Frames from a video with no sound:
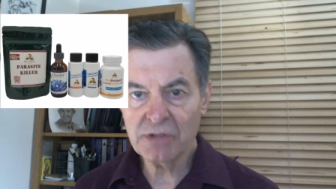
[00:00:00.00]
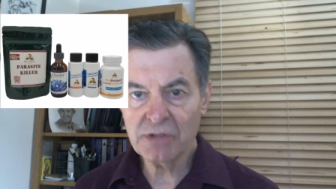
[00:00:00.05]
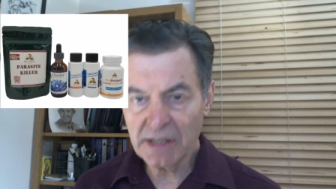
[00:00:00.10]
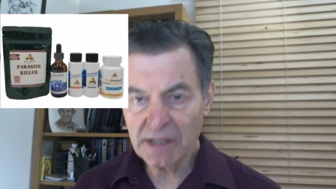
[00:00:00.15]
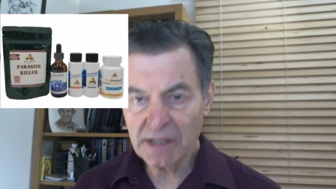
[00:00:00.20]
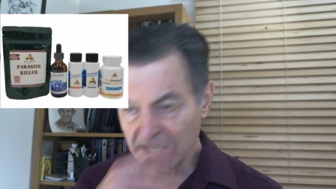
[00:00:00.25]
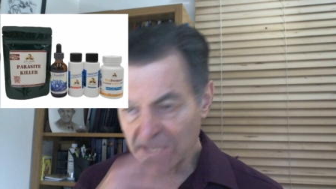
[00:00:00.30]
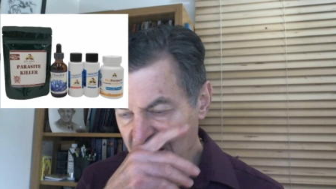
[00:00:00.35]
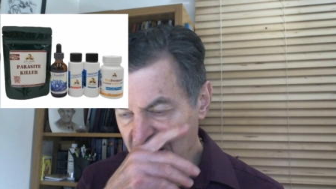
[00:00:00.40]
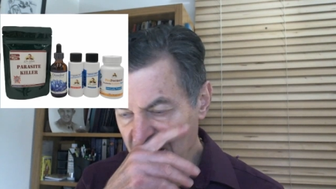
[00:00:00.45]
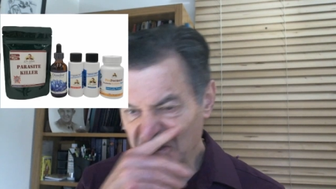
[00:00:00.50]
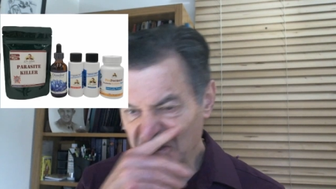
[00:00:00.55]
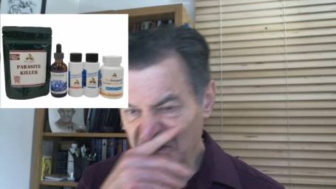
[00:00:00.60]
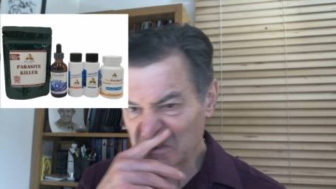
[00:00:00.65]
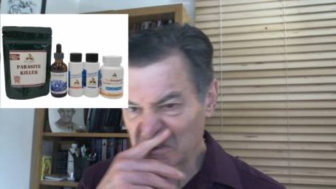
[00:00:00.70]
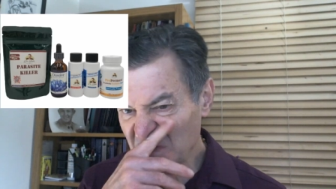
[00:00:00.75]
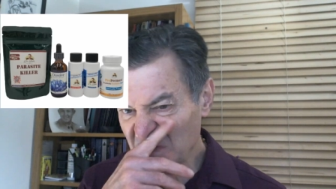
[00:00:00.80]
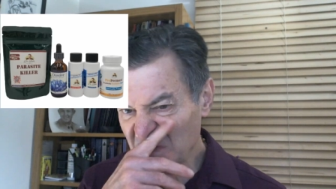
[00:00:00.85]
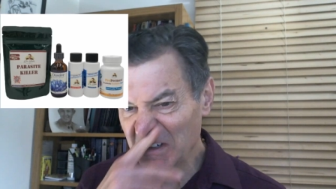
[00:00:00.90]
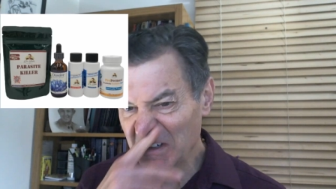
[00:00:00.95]
So you got to have
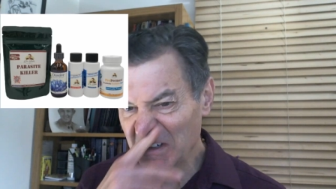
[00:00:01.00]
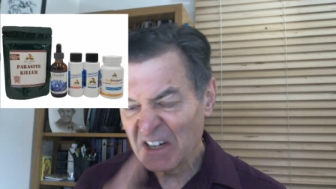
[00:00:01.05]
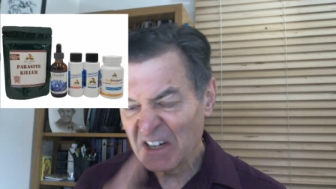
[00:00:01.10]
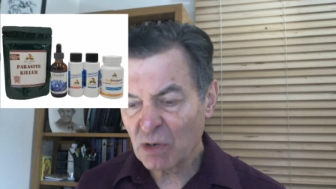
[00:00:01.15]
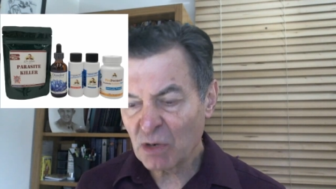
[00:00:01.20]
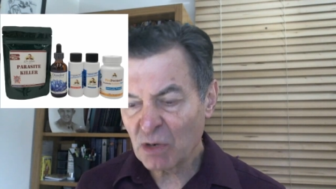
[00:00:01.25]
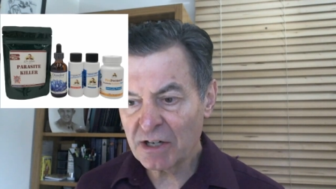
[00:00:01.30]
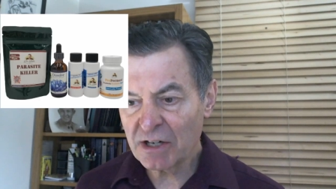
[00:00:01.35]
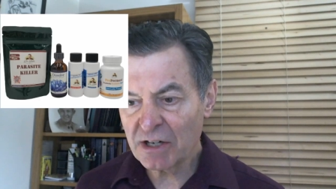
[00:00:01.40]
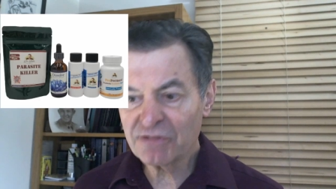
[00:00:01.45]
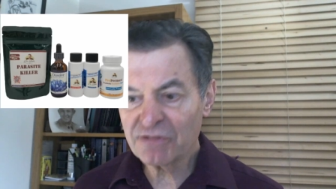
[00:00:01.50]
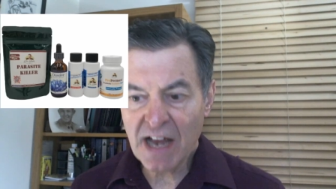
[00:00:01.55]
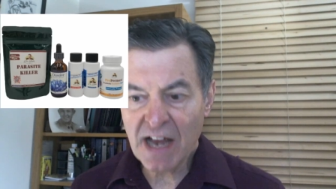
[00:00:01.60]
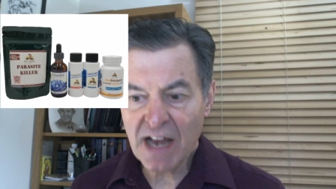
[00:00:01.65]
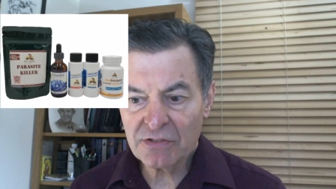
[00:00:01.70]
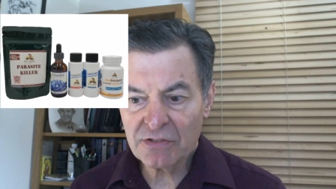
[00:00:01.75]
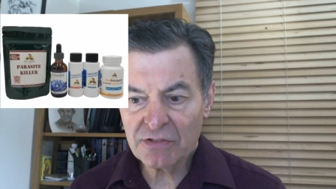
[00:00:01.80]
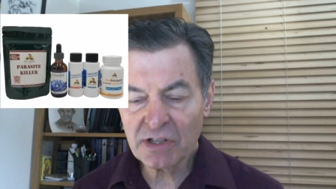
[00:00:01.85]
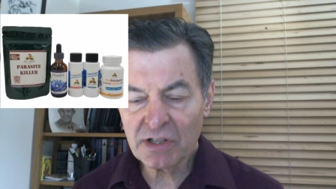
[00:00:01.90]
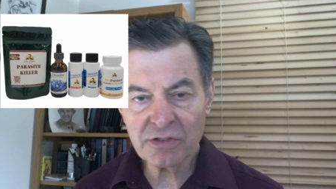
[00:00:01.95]
those. But while you're
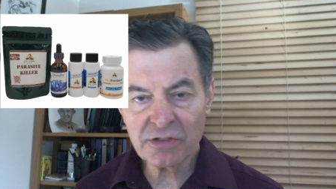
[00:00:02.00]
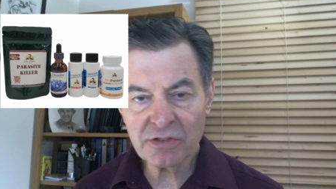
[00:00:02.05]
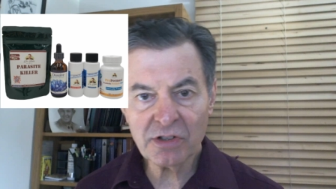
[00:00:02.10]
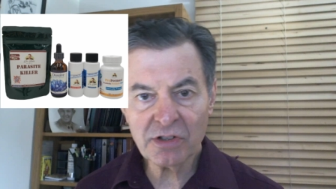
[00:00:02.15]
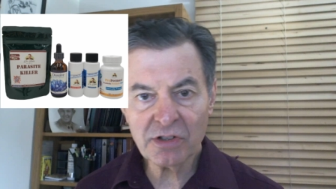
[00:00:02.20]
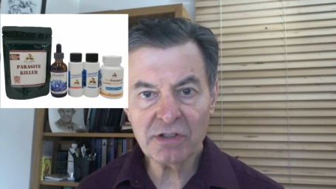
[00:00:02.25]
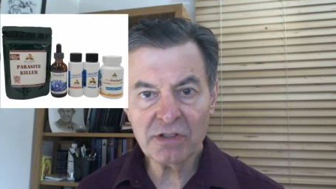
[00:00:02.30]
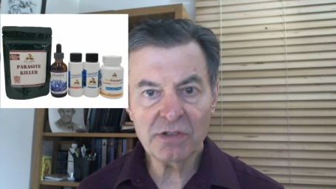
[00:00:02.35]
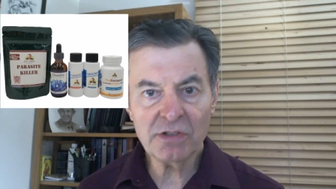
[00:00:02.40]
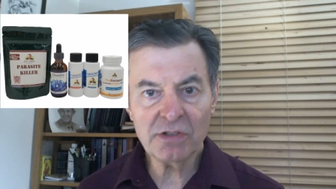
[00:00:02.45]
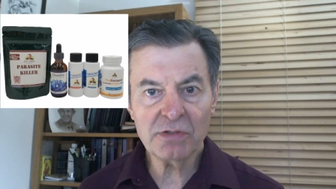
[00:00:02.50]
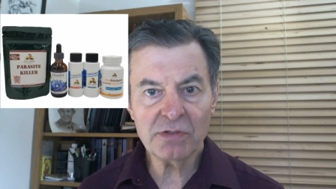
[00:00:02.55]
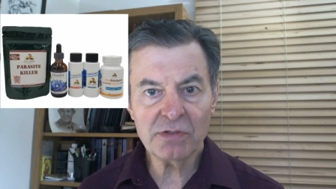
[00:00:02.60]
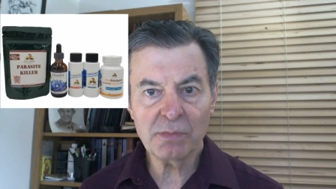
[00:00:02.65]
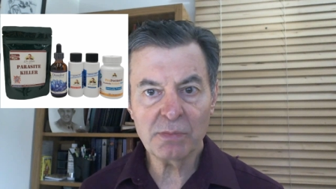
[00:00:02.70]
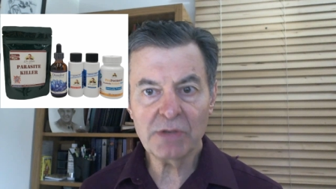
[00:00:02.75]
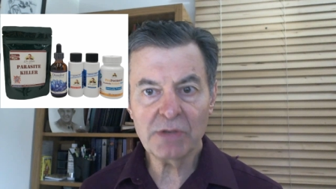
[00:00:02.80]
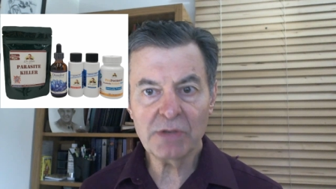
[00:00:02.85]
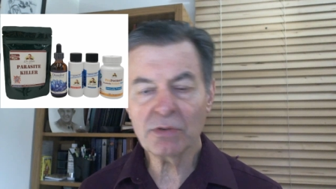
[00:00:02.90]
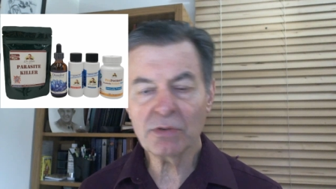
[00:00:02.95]
fasting, it's good to do
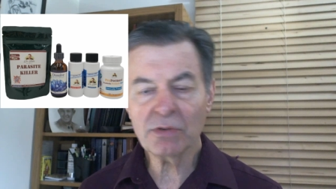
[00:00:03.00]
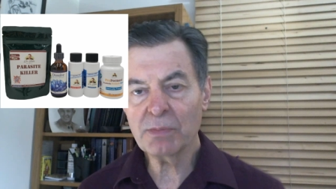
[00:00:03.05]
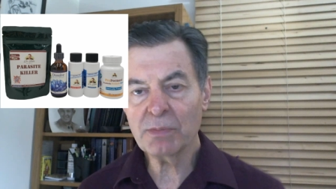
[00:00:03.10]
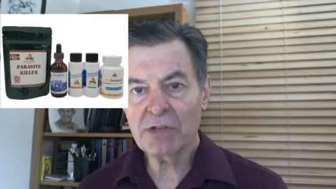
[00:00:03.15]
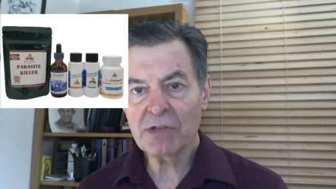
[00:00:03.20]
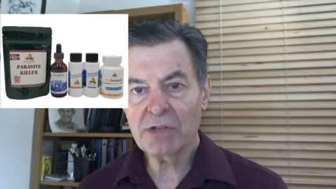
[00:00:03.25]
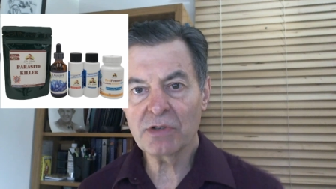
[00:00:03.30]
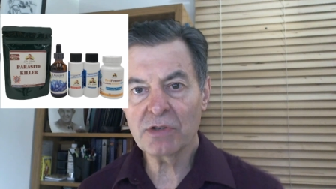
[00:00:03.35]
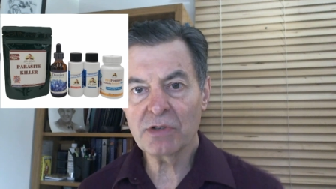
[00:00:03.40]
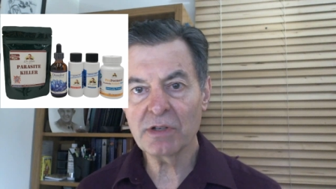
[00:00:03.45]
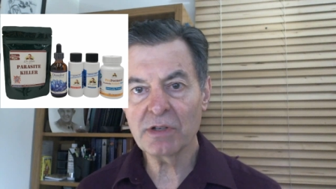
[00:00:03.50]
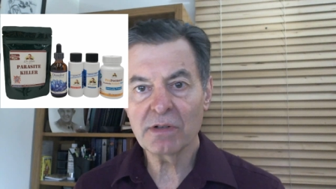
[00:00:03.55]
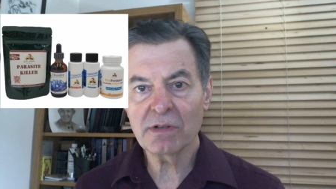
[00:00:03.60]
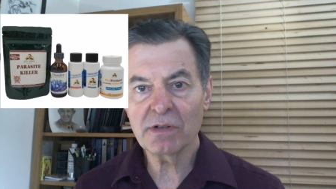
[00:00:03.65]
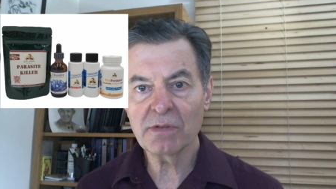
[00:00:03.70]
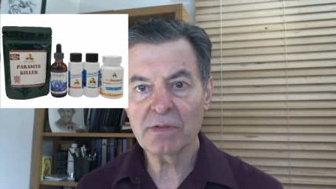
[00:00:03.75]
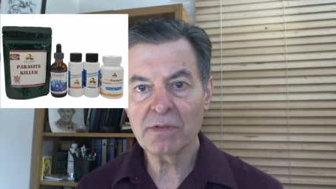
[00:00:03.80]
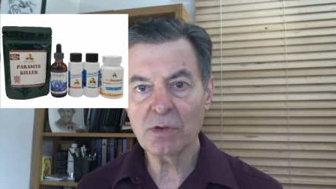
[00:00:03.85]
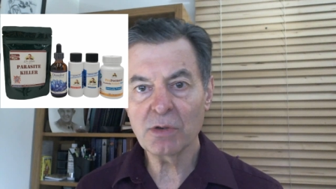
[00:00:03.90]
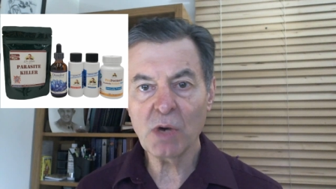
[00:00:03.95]
some minerals. Make sure
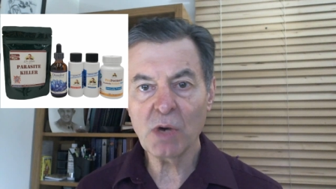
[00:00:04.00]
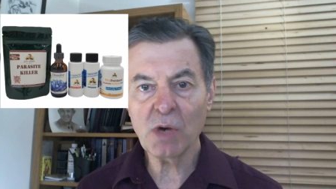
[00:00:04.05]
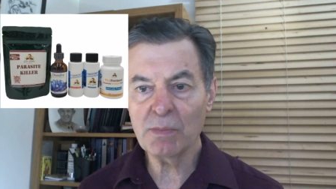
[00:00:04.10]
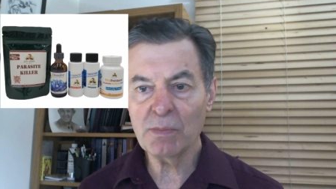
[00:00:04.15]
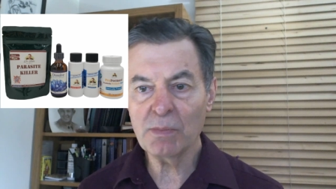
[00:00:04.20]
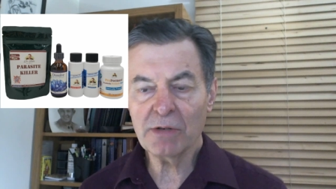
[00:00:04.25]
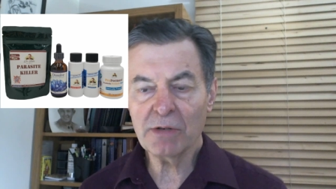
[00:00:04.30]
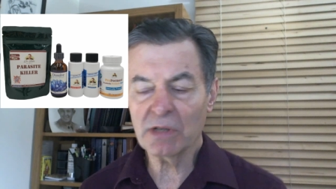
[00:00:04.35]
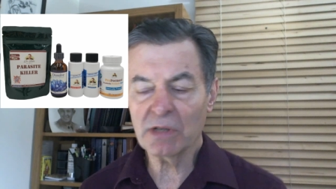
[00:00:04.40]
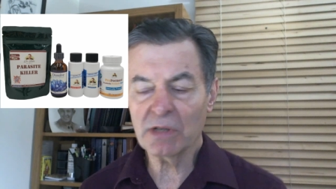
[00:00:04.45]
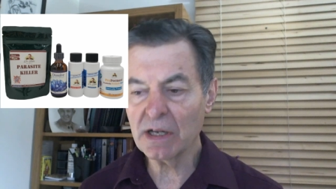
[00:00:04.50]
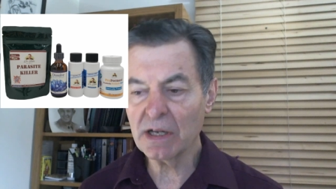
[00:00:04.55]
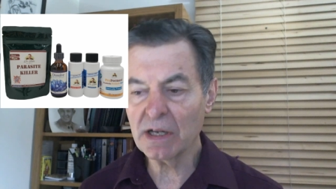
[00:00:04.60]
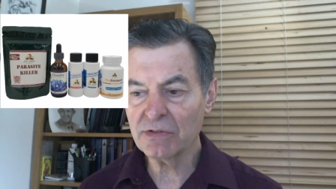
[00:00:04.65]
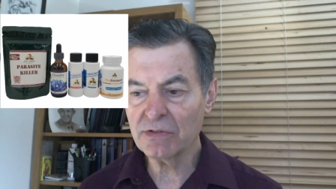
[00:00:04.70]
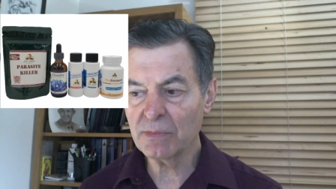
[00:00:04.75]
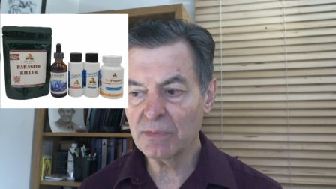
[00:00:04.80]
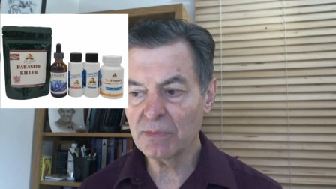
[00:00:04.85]
you're well mineralized.